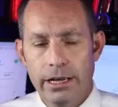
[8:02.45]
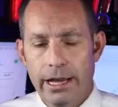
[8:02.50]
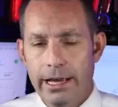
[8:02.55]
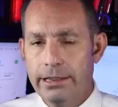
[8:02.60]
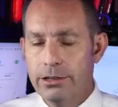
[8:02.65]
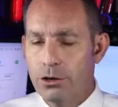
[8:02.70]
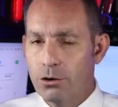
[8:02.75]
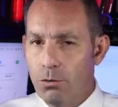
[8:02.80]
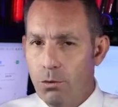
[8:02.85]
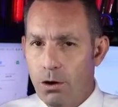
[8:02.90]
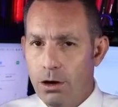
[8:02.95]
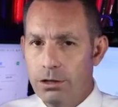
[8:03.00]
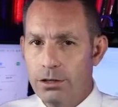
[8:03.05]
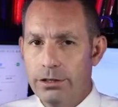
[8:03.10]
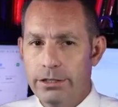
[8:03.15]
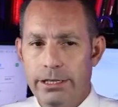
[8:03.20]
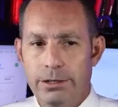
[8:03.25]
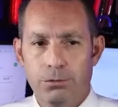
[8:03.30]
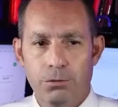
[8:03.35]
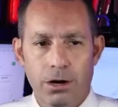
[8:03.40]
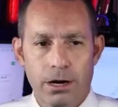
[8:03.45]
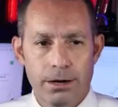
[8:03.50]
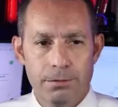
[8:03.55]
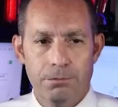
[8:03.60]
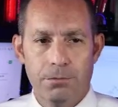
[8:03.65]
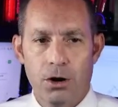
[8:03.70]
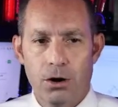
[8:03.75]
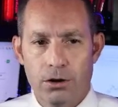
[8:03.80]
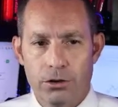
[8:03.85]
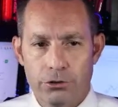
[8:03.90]
And the quality
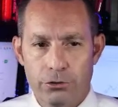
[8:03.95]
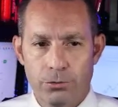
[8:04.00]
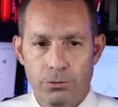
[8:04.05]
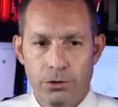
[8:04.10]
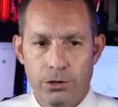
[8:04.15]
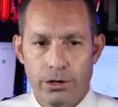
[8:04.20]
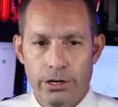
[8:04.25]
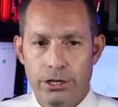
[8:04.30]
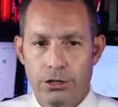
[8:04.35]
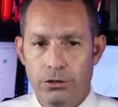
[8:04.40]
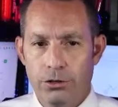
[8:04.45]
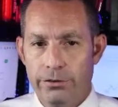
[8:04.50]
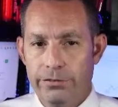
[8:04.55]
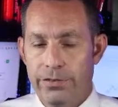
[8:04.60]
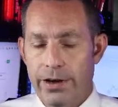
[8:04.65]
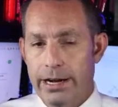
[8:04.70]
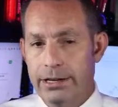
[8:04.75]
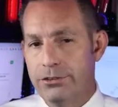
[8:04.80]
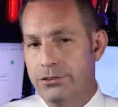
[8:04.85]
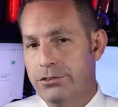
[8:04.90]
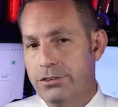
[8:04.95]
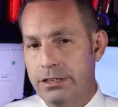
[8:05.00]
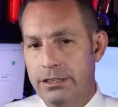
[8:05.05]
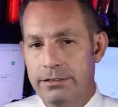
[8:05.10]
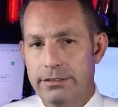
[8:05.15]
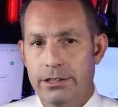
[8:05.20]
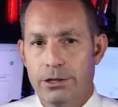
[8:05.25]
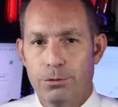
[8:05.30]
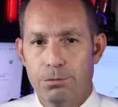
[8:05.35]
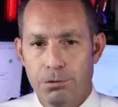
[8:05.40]
marks were include factors to
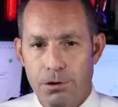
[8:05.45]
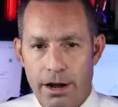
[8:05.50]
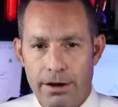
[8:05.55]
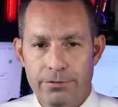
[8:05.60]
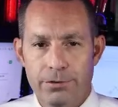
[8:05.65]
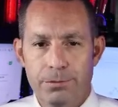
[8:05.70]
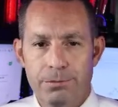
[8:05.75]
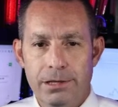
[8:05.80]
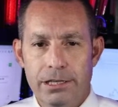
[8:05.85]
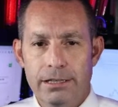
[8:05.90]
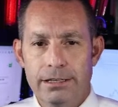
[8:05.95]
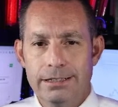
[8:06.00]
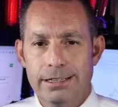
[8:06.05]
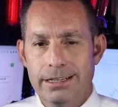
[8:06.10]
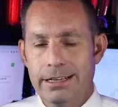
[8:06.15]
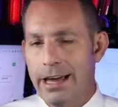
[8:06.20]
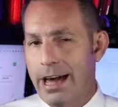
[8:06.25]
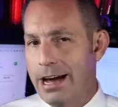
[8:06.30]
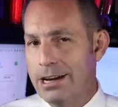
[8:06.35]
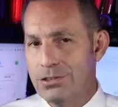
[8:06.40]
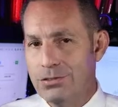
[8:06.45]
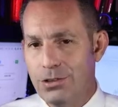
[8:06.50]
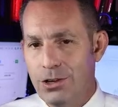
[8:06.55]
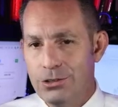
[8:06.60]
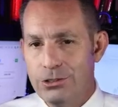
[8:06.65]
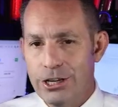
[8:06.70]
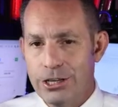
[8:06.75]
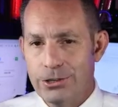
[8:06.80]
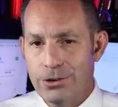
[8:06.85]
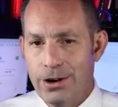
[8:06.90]
consider profitability, cash
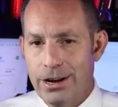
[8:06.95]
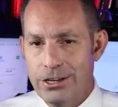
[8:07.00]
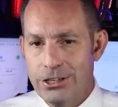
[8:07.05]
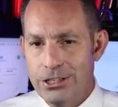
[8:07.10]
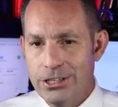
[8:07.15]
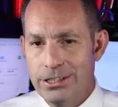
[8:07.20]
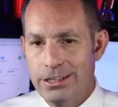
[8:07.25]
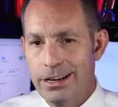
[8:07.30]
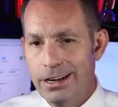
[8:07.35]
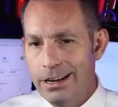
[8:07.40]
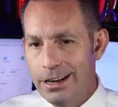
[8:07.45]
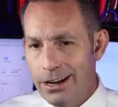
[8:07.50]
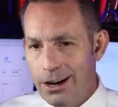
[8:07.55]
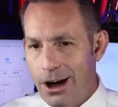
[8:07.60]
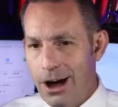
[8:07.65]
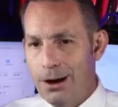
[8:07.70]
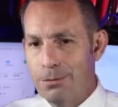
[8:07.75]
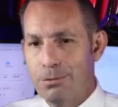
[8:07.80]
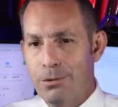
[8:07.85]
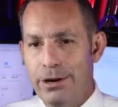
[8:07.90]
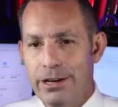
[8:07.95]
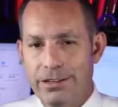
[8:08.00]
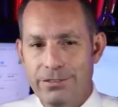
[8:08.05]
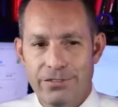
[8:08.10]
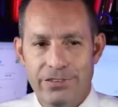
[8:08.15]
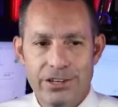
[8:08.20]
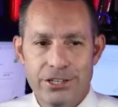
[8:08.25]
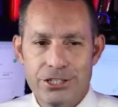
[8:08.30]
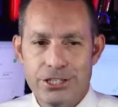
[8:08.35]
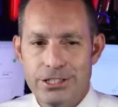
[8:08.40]
flow generation, operating
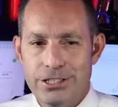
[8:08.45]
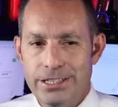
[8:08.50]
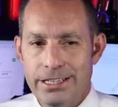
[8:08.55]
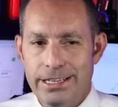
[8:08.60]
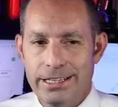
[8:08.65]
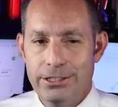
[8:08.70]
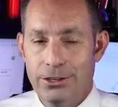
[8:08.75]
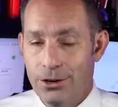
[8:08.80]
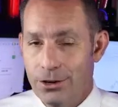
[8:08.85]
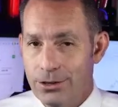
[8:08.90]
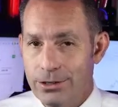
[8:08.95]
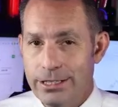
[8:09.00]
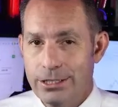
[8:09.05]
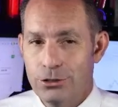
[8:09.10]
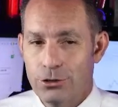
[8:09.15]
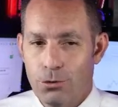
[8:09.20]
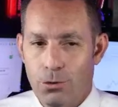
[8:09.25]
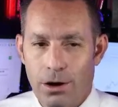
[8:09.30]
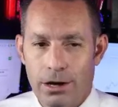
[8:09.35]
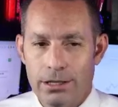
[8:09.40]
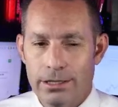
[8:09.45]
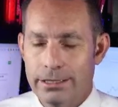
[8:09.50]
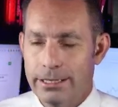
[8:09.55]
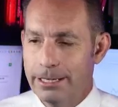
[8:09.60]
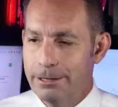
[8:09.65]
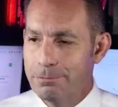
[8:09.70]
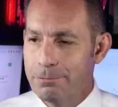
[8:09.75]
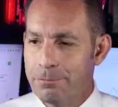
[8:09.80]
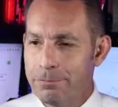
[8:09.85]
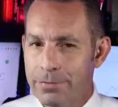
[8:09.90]
efficiency, and earnings
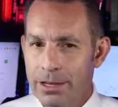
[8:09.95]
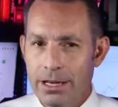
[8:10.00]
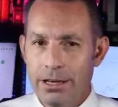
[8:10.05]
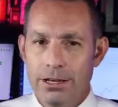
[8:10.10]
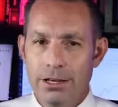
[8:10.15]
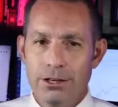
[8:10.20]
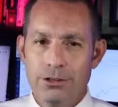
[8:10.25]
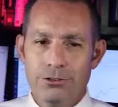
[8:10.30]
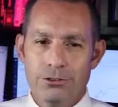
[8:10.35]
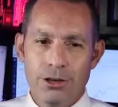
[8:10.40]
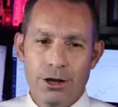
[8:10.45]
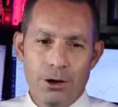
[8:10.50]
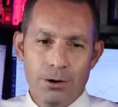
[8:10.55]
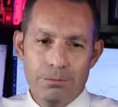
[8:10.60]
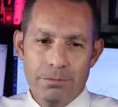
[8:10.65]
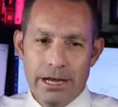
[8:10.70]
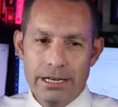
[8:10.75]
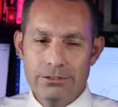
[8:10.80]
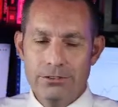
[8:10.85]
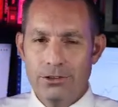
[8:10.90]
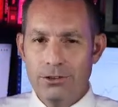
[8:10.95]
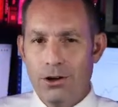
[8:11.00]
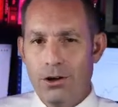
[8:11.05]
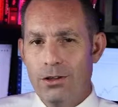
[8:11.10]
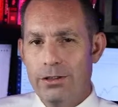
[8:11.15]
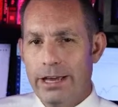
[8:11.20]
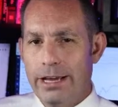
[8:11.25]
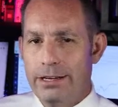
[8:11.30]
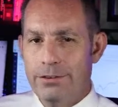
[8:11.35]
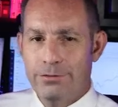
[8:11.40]
quality. So based on
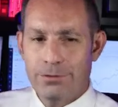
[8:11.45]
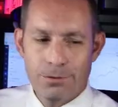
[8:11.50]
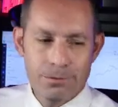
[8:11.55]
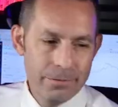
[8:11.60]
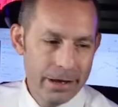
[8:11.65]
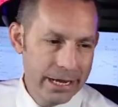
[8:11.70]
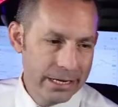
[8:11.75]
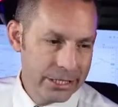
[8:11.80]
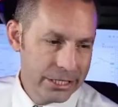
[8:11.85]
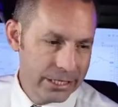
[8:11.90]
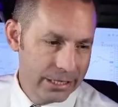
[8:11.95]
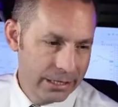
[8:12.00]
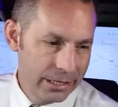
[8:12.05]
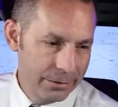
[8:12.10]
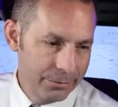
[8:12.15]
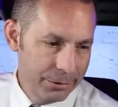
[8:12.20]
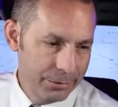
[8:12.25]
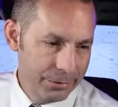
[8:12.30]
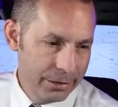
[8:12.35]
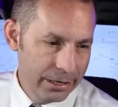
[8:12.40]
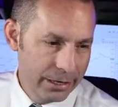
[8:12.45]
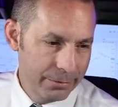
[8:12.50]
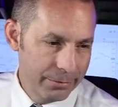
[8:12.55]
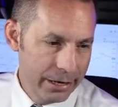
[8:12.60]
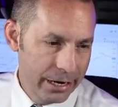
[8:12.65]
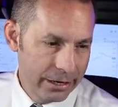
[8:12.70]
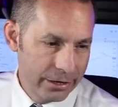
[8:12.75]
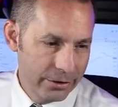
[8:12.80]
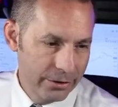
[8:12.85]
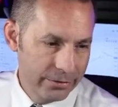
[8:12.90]
all that information, let me bring it
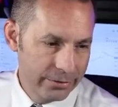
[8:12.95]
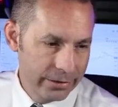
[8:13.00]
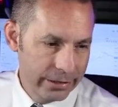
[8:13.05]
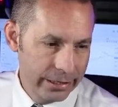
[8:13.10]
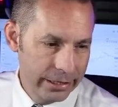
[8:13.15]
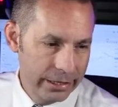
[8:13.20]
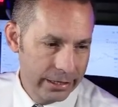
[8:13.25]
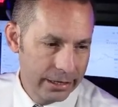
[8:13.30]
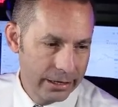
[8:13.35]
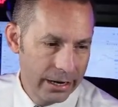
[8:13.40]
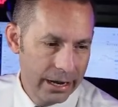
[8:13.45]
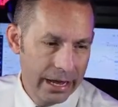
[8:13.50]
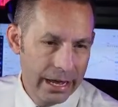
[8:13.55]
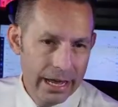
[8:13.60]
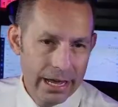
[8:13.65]
back over here.